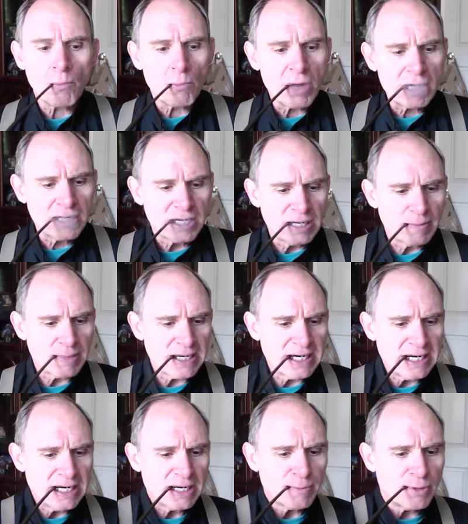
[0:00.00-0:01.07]
somebody
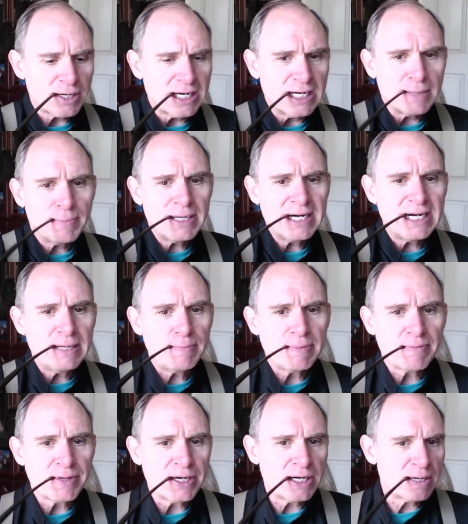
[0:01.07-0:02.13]
smoking a pipe,
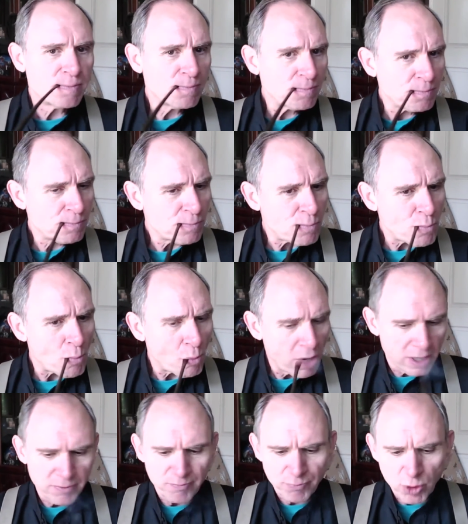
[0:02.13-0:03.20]
they're
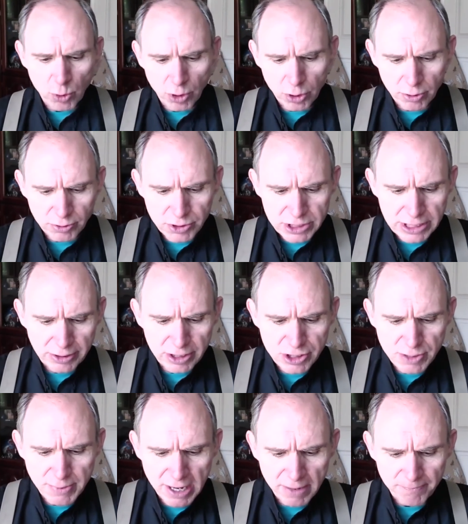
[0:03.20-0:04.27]
quote-unquote serious
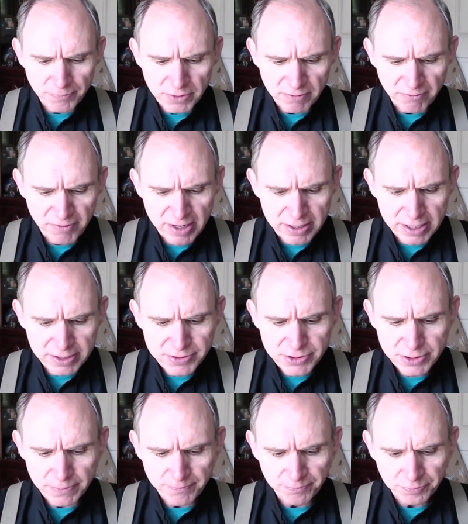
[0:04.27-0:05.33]
about fitness,
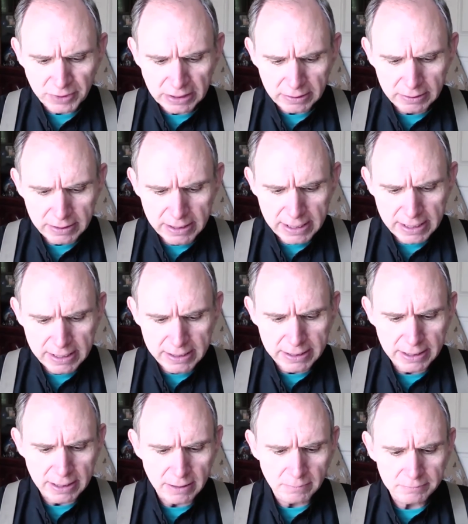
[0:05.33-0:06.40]
and
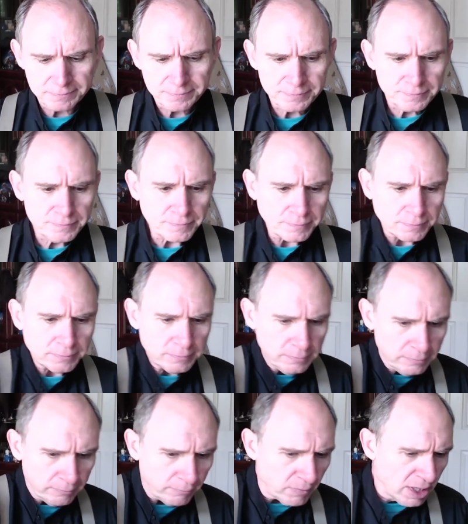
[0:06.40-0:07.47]

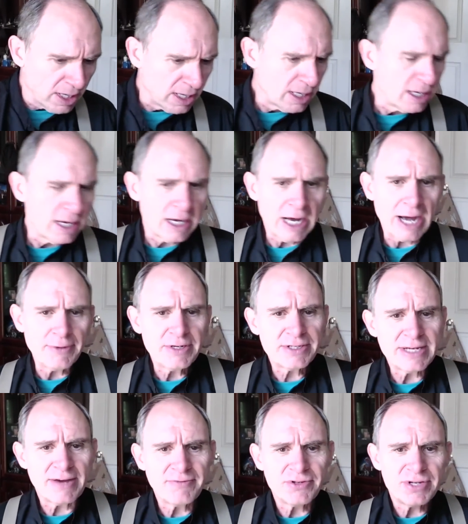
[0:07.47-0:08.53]
I would just
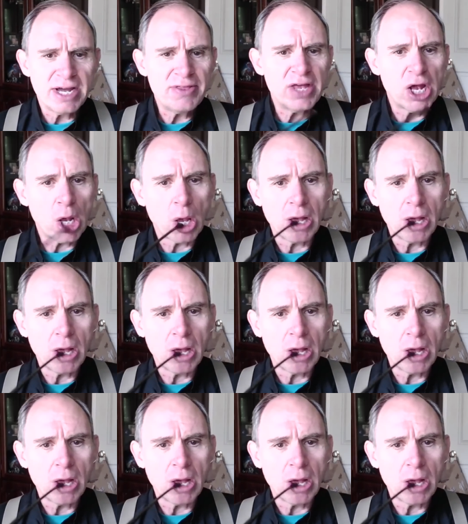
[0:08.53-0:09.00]
have to say that